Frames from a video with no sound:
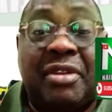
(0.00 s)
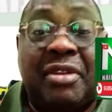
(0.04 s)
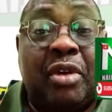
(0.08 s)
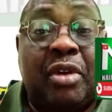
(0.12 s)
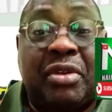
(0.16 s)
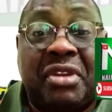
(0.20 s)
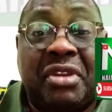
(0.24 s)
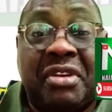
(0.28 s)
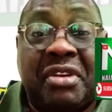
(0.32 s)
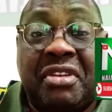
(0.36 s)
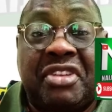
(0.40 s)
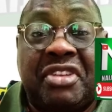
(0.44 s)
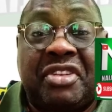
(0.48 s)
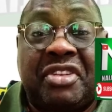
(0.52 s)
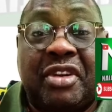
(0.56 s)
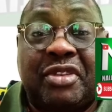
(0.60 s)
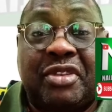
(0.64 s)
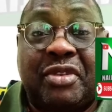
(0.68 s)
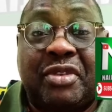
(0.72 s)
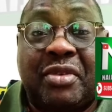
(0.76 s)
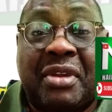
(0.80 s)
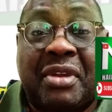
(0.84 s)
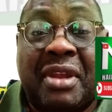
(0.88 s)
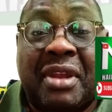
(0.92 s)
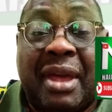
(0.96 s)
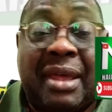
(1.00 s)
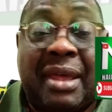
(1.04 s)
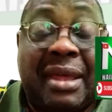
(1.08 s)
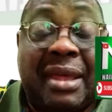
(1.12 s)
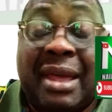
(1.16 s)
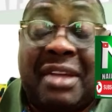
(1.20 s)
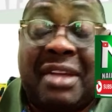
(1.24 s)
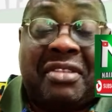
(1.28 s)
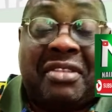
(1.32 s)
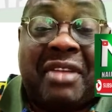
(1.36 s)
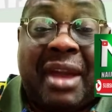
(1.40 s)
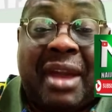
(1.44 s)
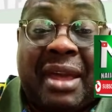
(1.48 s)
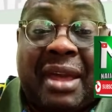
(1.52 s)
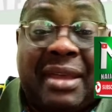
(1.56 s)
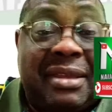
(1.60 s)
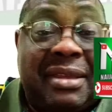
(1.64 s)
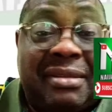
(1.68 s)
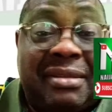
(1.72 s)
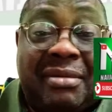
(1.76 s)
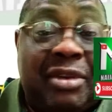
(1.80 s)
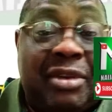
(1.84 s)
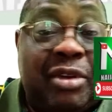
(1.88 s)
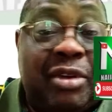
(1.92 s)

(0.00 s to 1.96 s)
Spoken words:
Oh, the rich also cry. I cry.